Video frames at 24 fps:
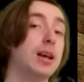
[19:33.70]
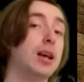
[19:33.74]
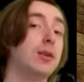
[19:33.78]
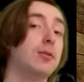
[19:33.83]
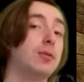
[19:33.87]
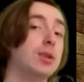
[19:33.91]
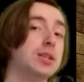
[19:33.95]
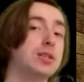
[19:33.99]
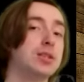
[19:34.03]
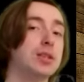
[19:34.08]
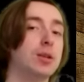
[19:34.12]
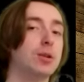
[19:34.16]

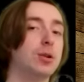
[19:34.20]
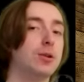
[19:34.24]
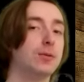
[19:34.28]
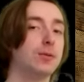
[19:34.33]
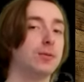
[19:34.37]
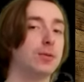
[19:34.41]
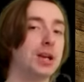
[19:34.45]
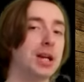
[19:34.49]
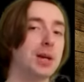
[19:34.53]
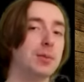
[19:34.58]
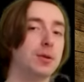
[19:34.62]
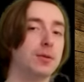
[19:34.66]
every single
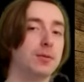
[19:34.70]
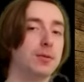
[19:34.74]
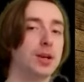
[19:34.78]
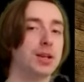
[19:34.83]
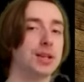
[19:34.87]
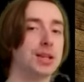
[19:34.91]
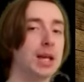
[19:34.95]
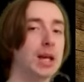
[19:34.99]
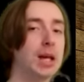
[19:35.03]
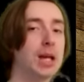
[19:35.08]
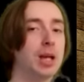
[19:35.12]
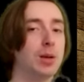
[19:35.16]
frame of our
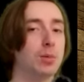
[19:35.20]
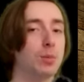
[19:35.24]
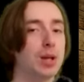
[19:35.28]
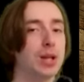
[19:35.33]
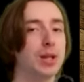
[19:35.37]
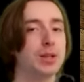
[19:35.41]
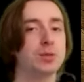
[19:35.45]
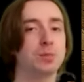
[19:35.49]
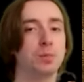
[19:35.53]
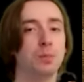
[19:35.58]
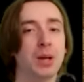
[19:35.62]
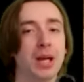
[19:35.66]
game
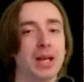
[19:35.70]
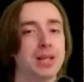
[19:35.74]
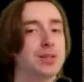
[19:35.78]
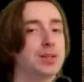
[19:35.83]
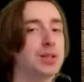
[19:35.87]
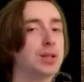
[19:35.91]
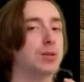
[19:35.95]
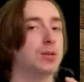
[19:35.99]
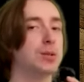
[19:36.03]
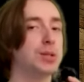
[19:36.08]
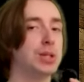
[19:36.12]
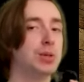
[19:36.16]
is
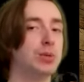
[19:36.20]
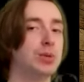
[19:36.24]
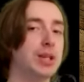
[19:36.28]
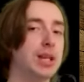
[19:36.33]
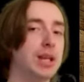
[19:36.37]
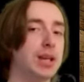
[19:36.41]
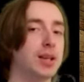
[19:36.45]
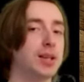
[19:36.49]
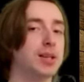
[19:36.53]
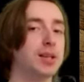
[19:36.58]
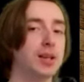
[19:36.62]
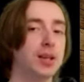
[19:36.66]
basically
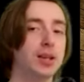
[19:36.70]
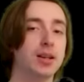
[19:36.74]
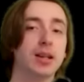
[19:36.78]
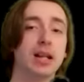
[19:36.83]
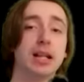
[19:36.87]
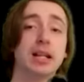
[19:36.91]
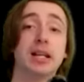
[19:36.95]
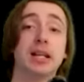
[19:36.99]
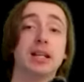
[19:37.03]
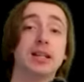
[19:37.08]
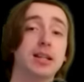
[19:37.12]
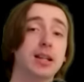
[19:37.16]
unique,
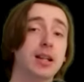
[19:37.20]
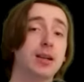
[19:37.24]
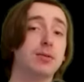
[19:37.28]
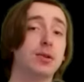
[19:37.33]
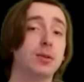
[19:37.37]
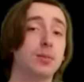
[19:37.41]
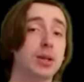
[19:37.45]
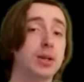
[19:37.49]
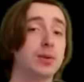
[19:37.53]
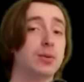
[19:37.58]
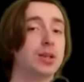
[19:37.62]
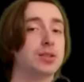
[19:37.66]
and can never
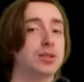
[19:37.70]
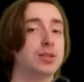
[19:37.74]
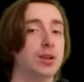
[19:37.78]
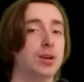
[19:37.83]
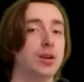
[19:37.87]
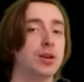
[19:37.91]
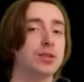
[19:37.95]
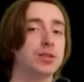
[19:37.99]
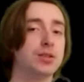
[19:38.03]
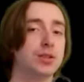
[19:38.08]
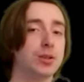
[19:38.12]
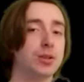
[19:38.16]
be
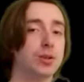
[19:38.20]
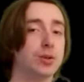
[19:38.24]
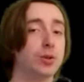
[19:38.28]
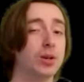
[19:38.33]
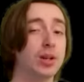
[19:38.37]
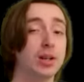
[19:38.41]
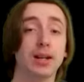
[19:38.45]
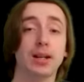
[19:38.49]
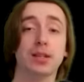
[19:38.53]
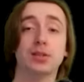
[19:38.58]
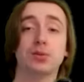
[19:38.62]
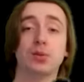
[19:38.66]
returned to
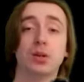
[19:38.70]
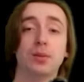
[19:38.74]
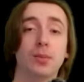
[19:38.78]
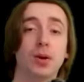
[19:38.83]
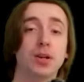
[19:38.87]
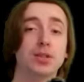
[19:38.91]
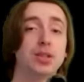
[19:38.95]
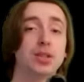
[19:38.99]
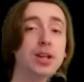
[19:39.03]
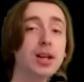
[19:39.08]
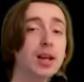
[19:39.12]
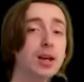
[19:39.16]
as we
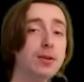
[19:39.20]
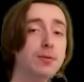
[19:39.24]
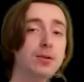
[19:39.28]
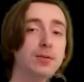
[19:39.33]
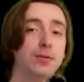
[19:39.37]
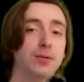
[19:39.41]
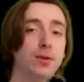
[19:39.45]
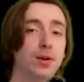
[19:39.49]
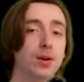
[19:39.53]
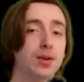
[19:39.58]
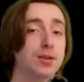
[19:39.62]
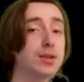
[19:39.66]
march ever
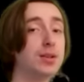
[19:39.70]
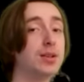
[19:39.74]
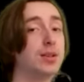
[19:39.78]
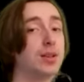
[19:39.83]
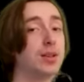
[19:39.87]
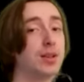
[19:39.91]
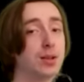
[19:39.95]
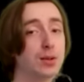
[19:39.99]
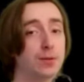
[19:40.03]
farther into the